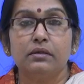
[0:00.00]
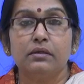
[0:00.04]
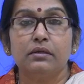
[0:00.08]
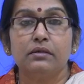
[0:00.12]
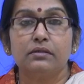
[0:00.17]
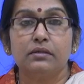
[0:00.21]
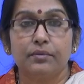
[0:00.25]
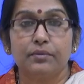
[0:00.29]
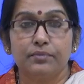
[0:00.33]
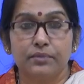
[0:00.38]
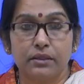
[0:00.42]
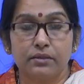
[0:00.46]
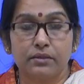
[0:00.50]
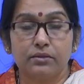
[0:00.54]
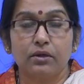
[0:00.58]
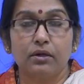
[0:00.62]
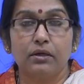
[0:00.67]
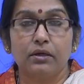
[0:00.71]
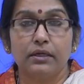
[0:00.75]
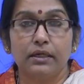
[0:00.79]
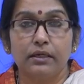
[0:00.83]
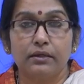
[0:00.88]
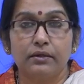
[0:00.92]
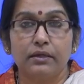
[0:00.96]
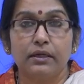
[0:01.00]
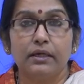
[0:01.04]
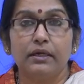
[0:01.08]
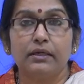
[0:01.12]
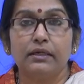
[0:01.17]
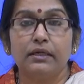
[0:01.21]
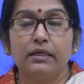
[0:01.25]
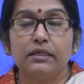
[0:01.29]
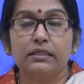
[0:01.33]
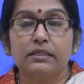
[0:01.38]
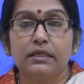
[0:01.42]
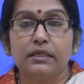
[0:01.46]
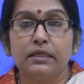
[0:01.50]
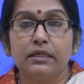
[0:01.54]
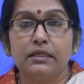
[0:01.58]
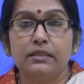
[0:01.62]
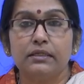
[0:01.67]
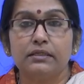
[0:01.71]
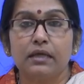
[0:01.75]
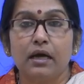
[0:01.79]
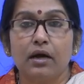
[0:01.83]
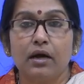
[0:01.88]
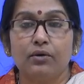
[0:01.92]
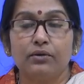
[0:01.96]
subject content related
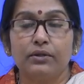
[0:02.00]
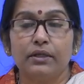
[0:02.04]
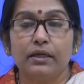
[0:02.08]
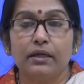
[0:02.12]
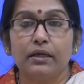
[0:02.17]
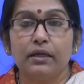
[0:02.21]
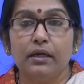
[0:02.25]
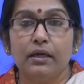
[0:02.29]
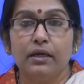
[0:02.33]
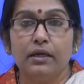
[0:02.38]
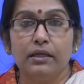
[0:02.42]
skills, how they